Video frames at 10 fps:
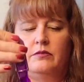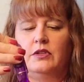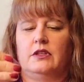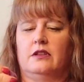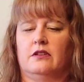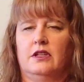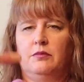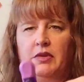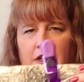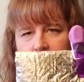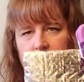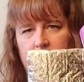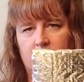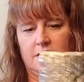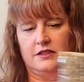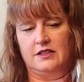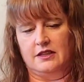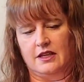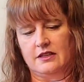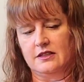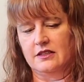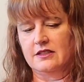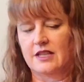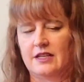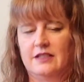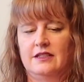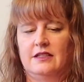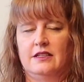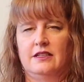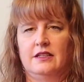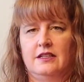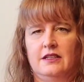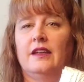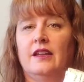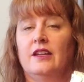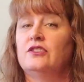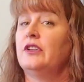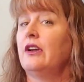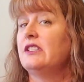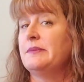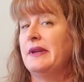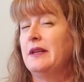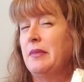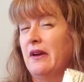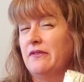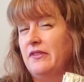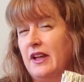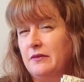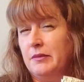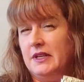Put the little clip on and set that to the side. So now it's been about 5